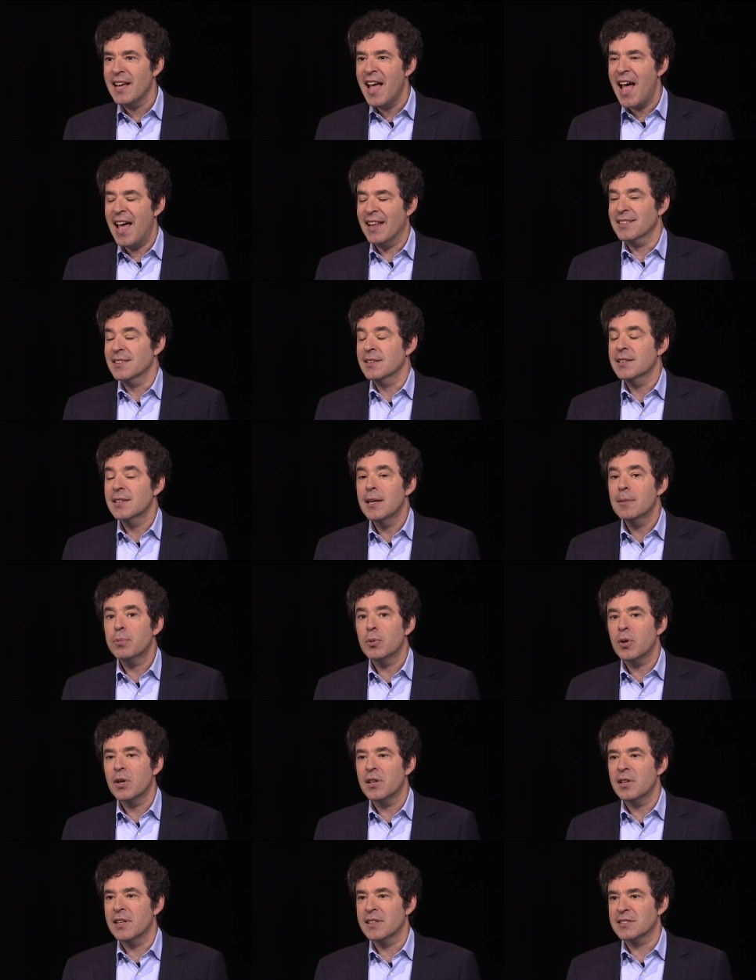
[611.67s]
and
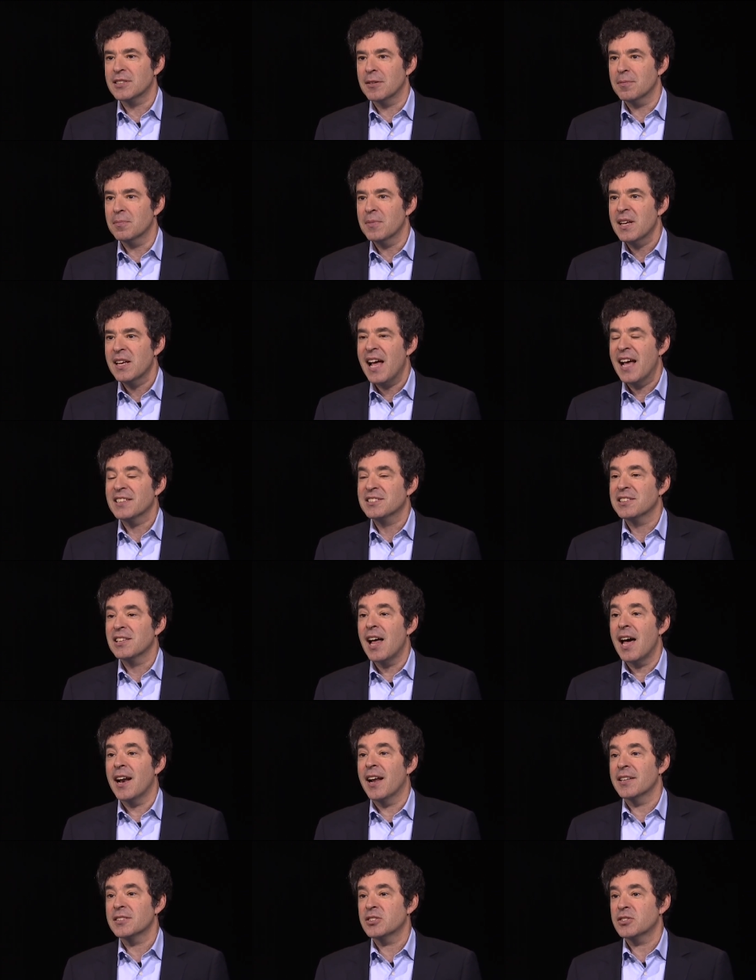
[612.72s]
liberalism has
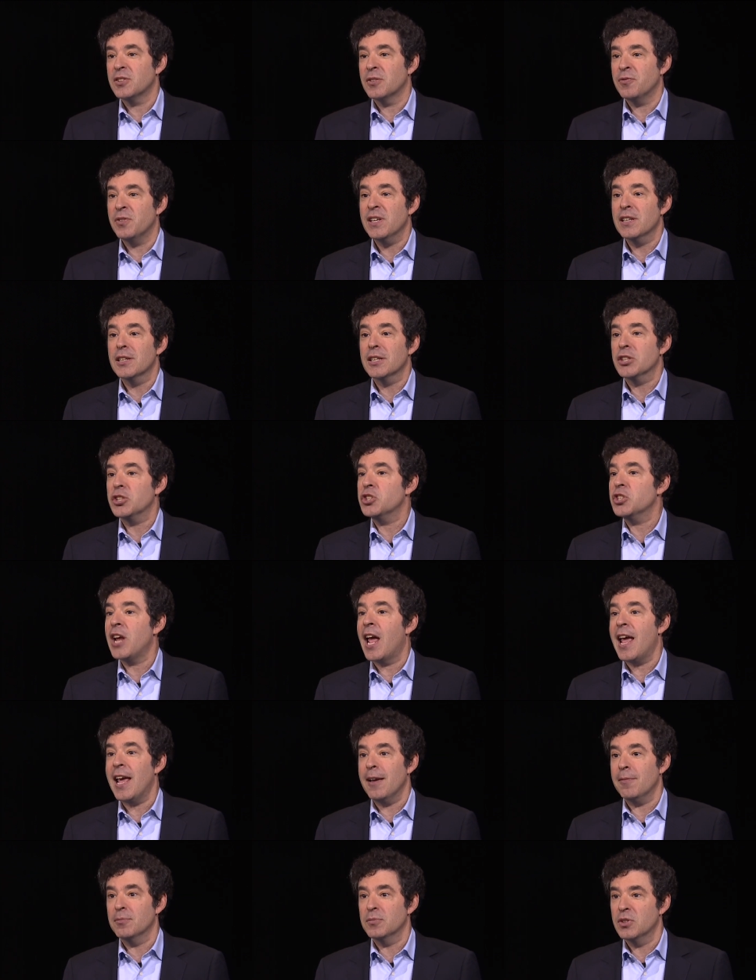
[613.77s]
led us to feel
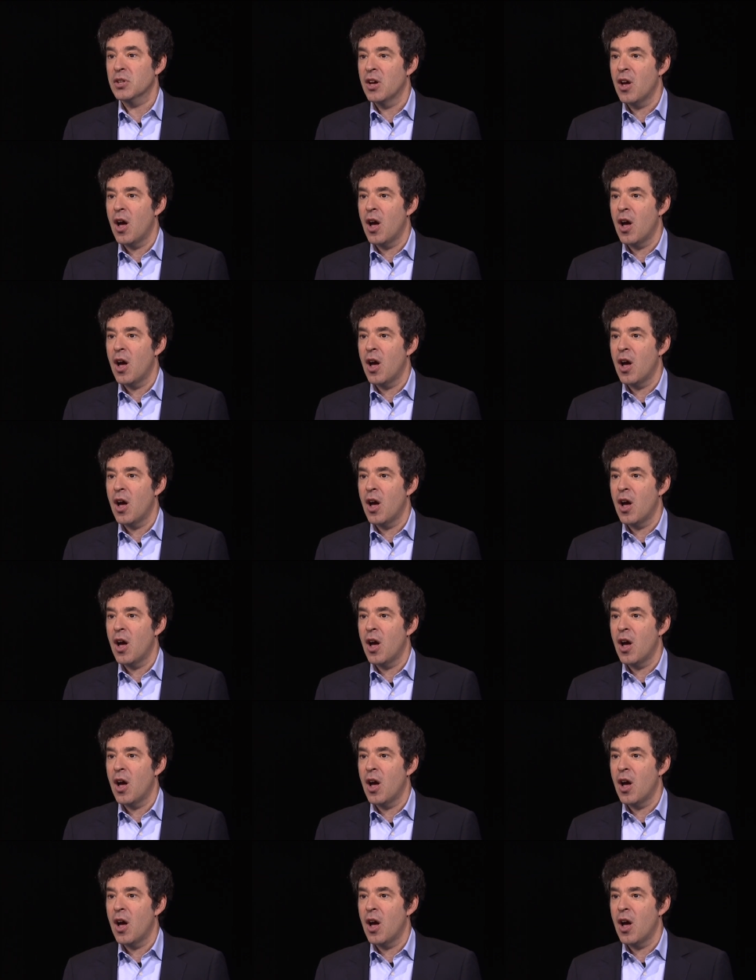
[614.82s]
ashamed